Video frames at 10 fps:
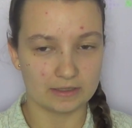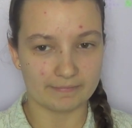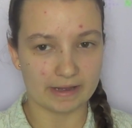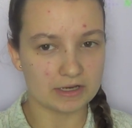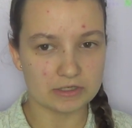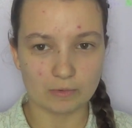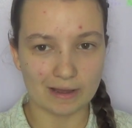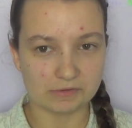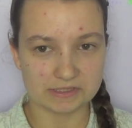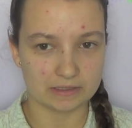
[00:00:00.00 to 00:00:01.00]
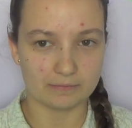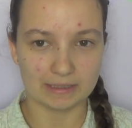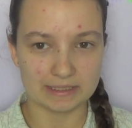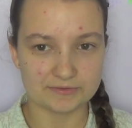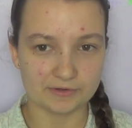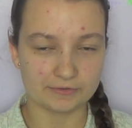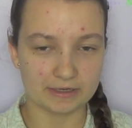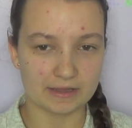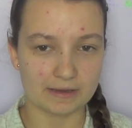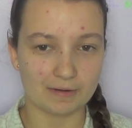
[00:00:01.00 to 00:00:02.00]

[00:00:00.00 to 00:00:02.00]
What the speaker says: my underwear wasn't completely soiled or anything,